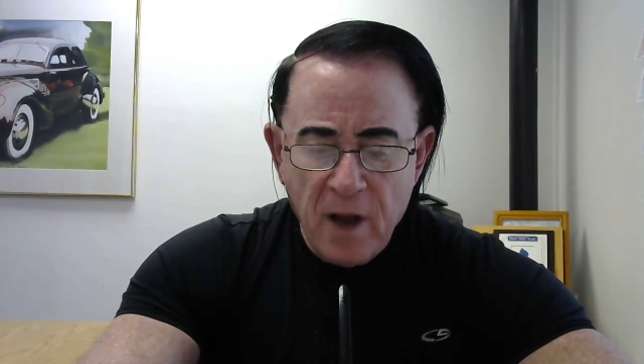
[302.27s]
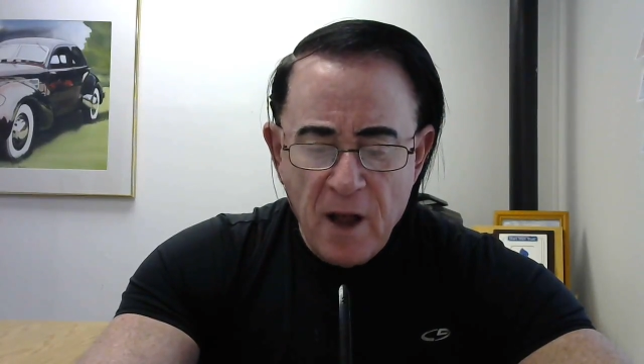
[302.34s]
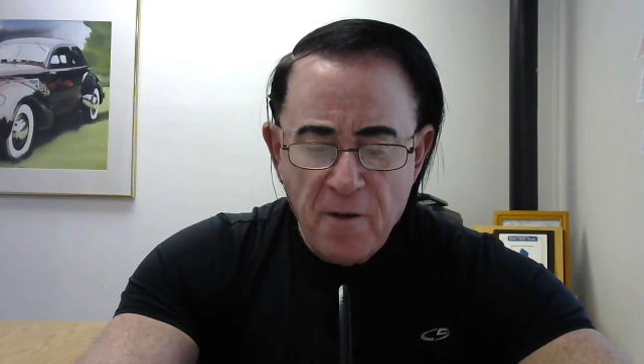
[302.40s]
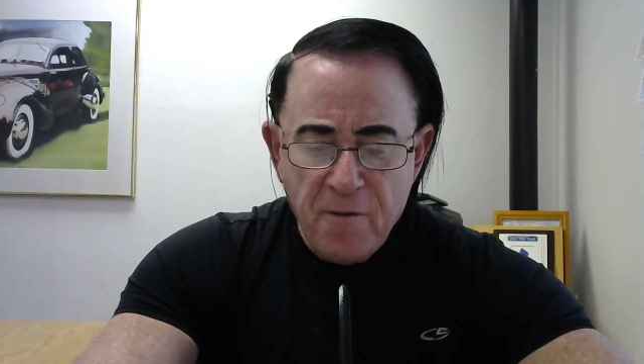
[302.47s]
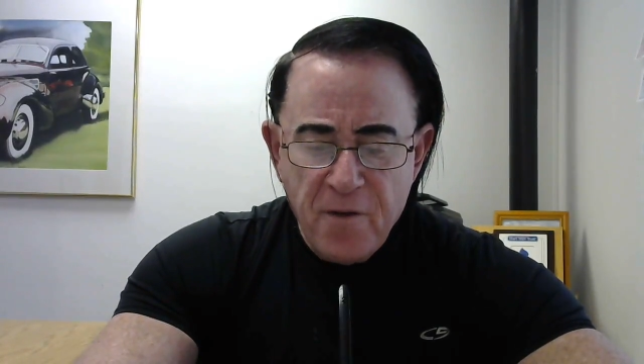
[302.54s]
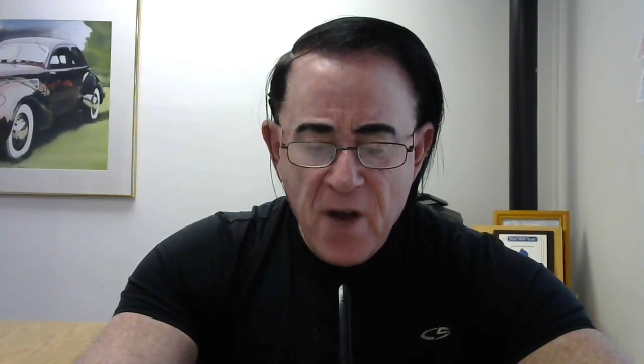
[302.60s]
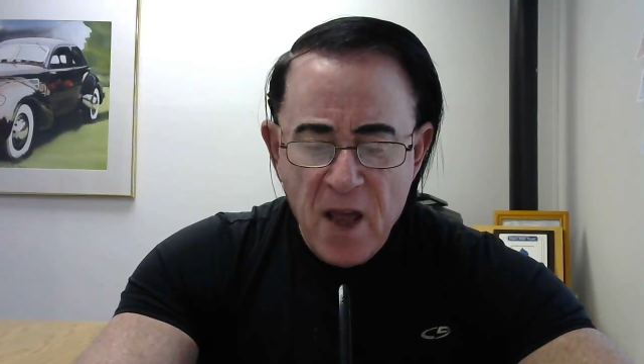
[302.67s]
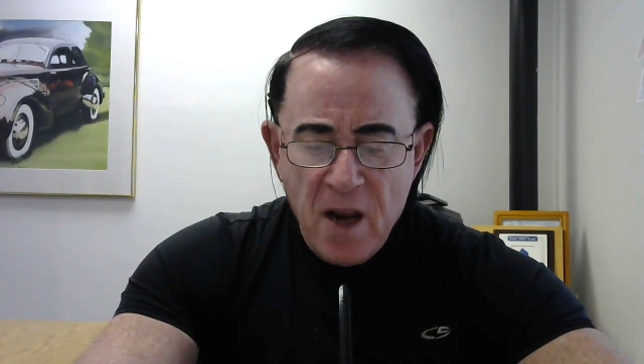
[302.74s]
and
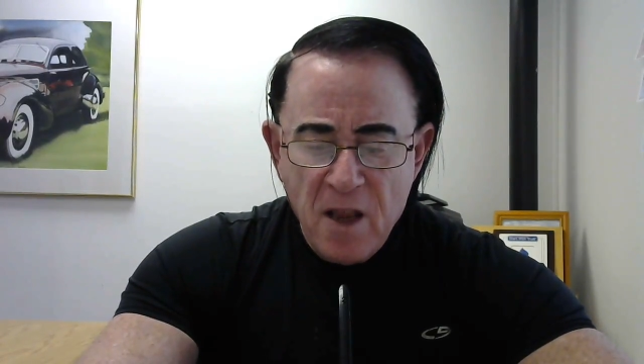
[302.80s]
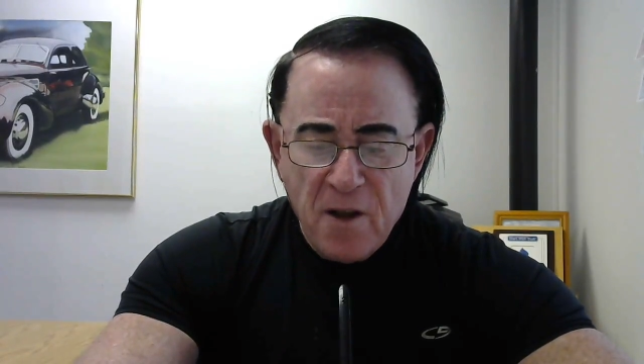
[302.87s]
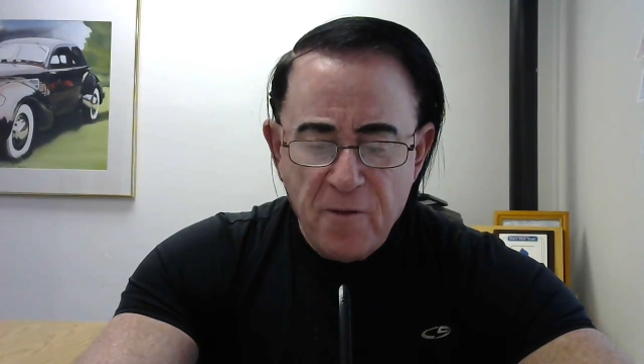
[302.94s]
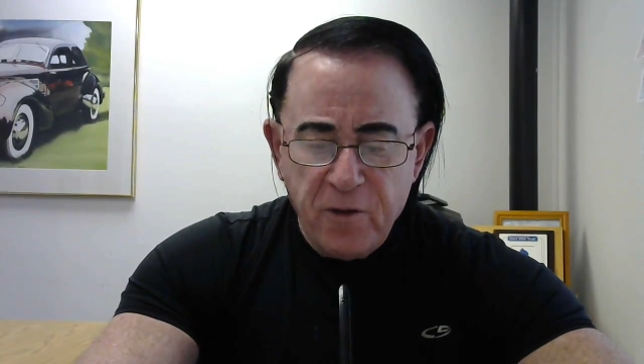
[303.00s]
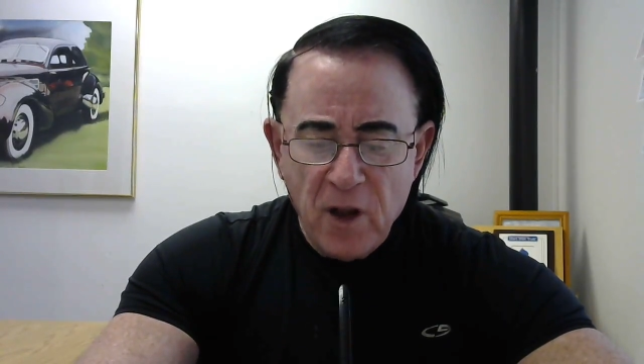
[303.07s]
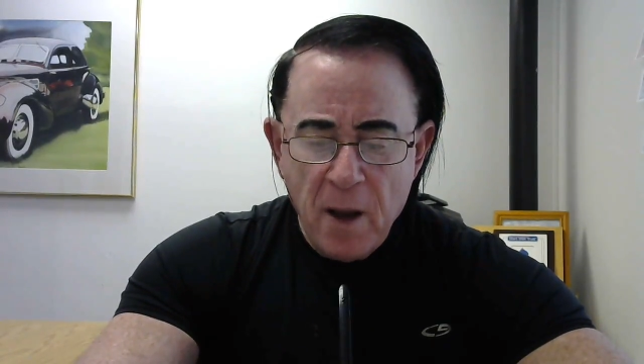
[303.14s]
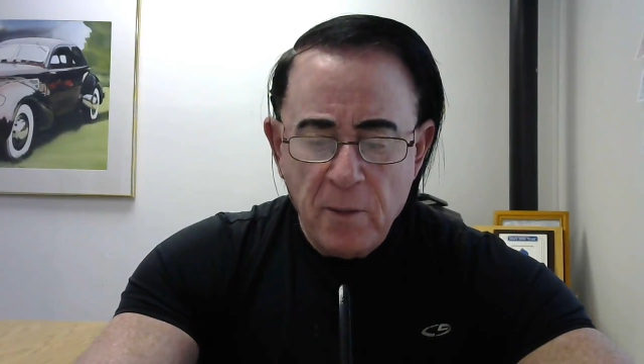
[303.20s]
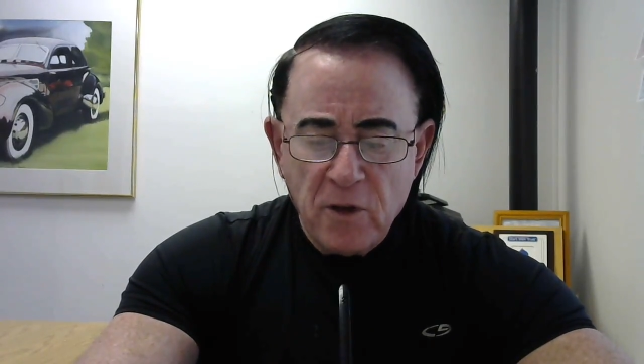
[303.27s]
fanning the
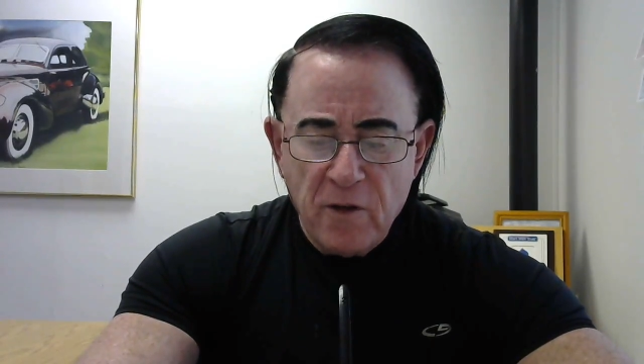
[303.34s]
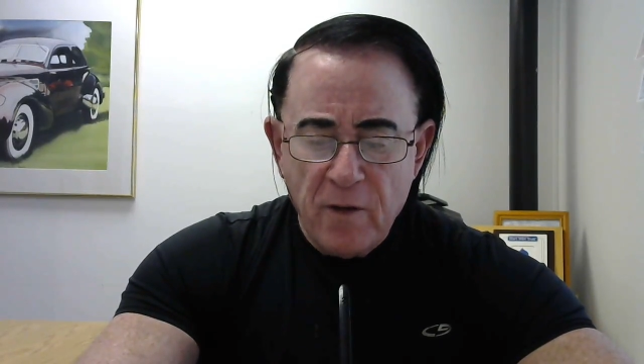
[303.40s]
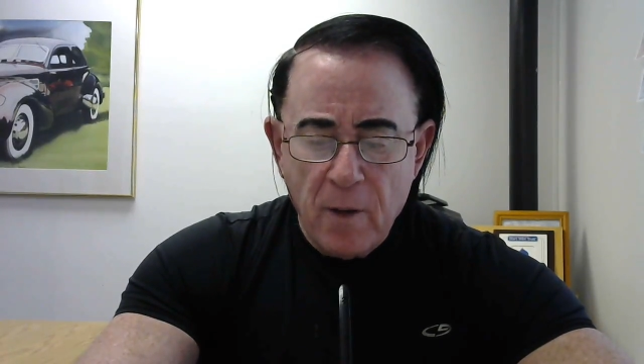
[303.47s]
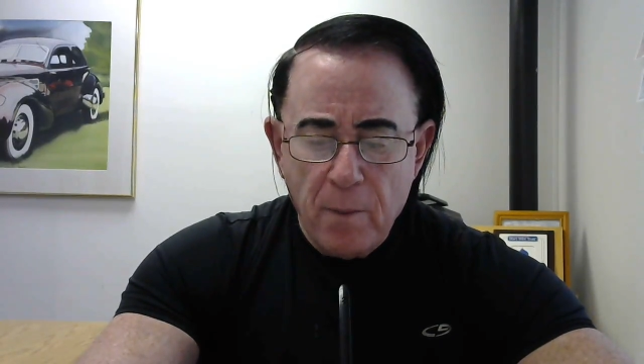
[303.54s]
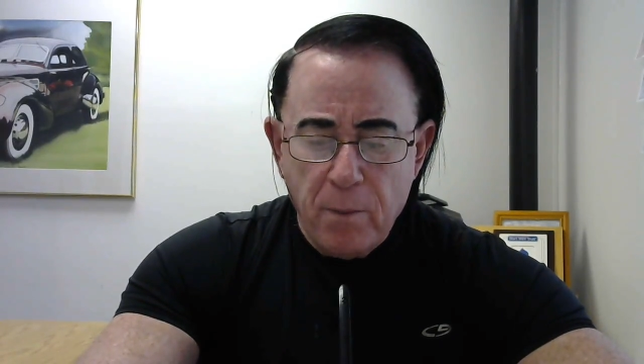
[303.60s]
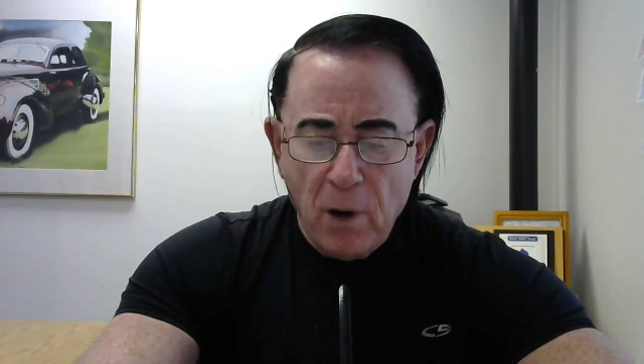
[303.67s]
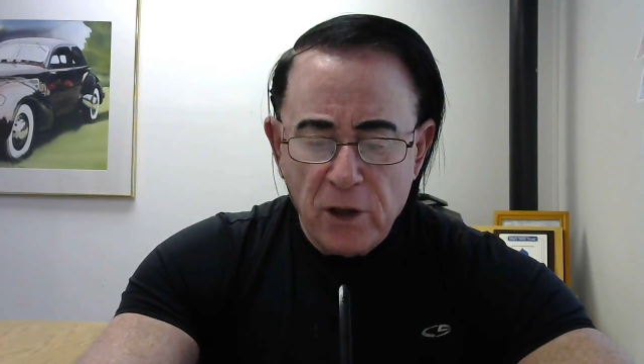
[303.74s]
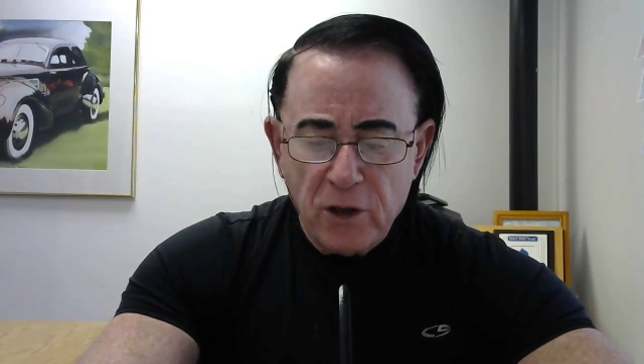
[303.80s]
flames of a
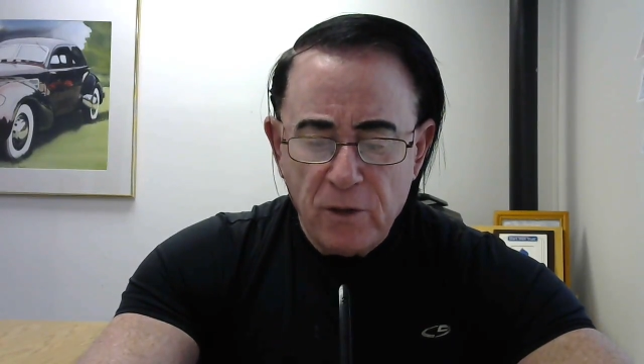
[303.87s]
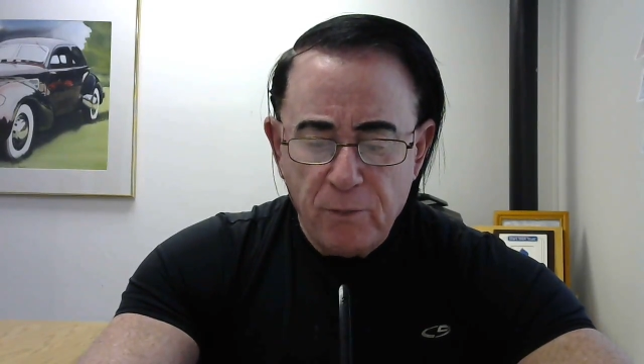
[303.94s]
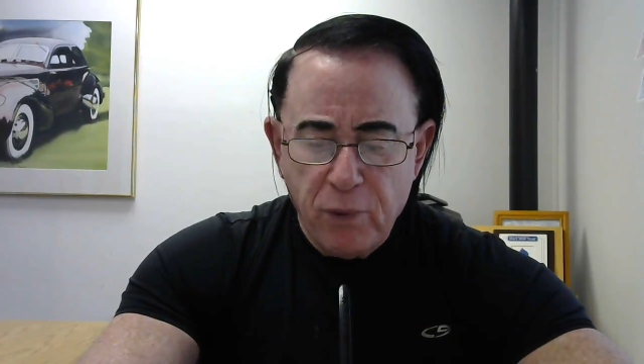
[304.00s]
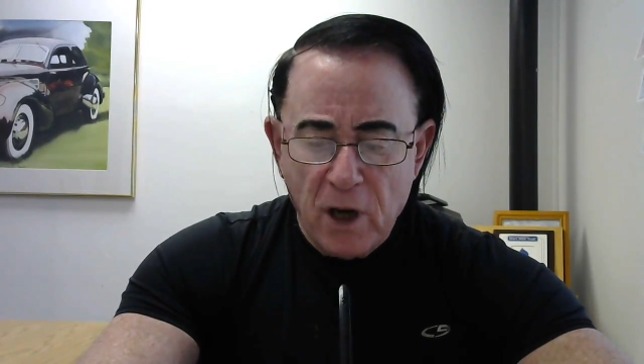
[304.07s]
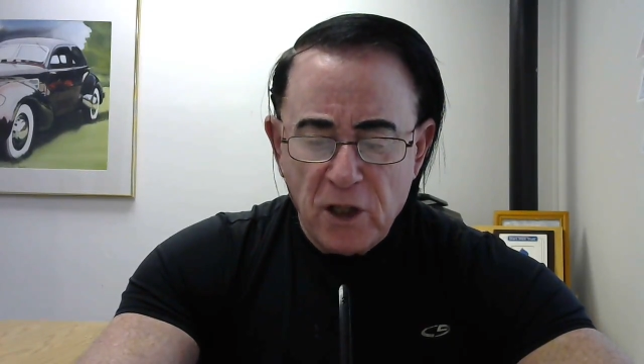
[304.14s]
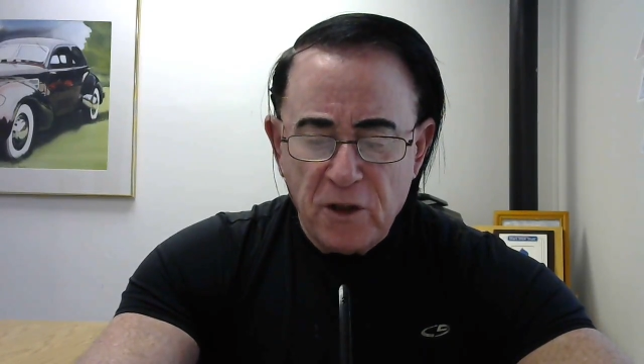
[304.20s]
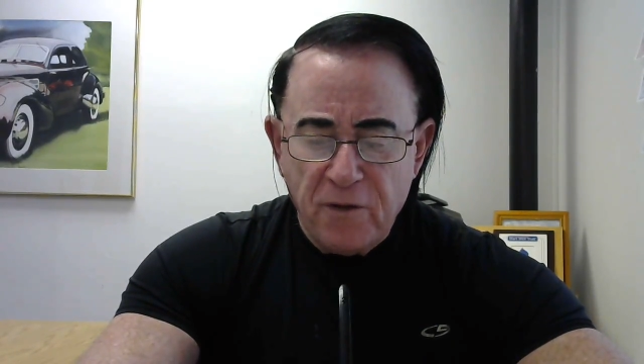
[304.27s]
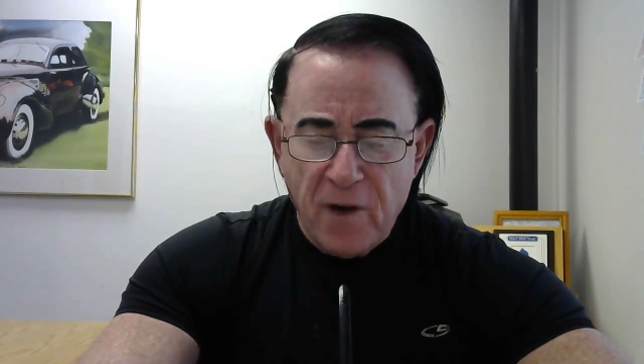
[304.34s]

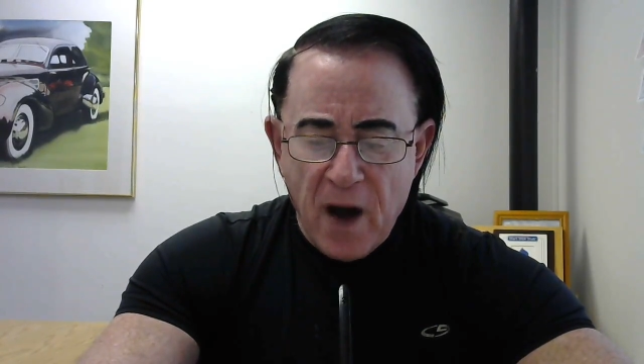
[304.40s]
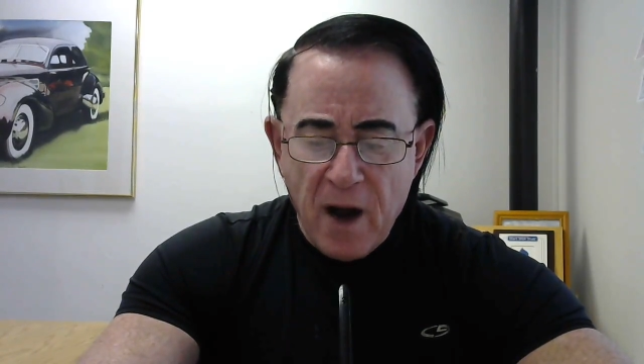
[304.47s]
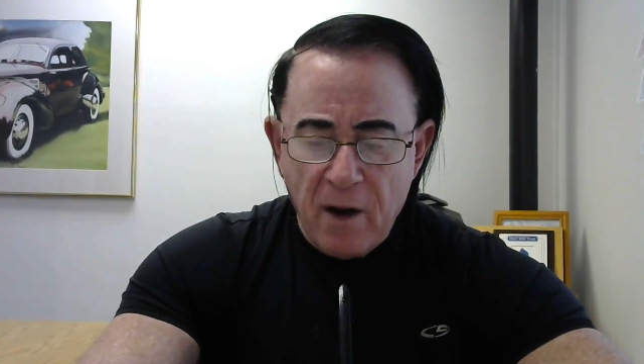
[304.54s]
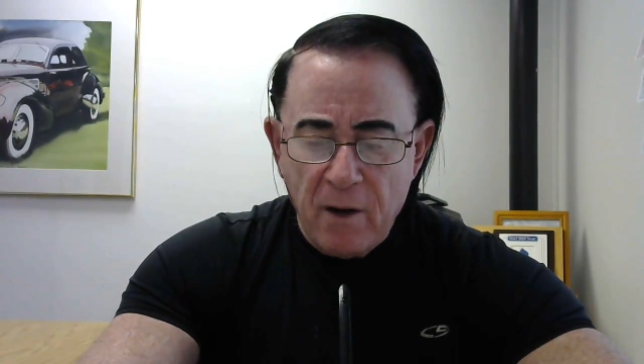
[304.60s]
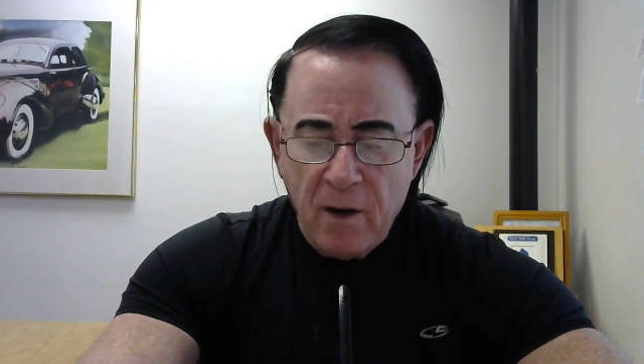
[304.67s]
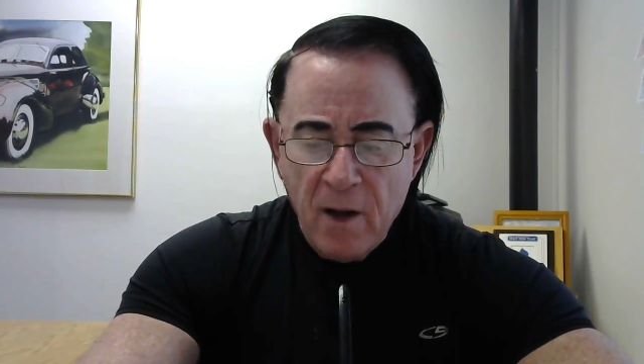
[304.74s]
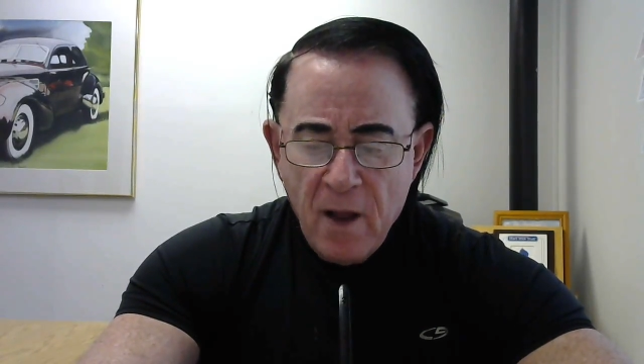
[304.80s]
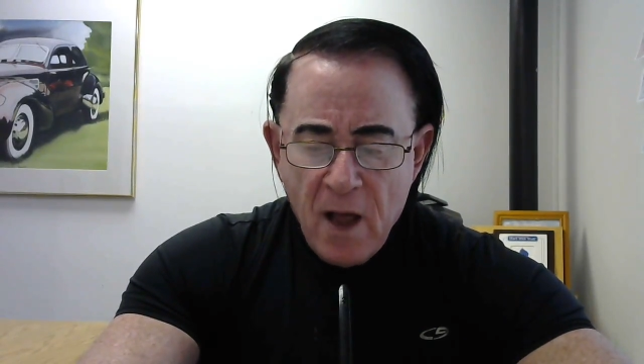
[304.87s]
brush fire